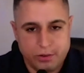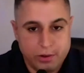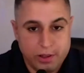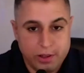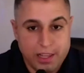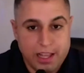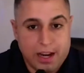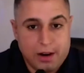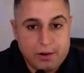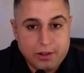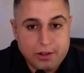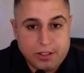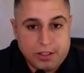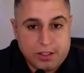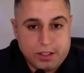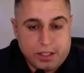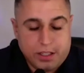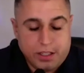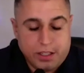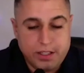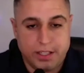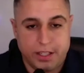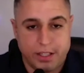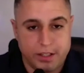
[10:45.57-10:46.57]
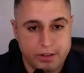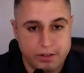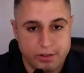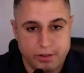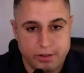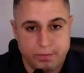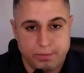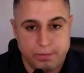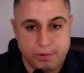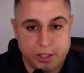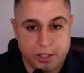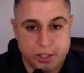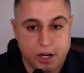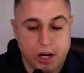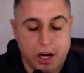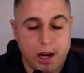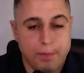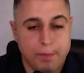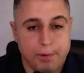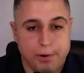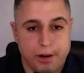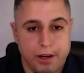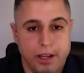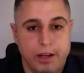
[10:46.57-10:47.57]
to allow us to continue to, to
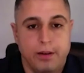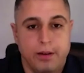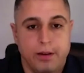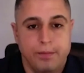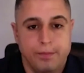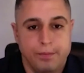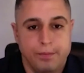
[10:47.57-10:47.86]
operate.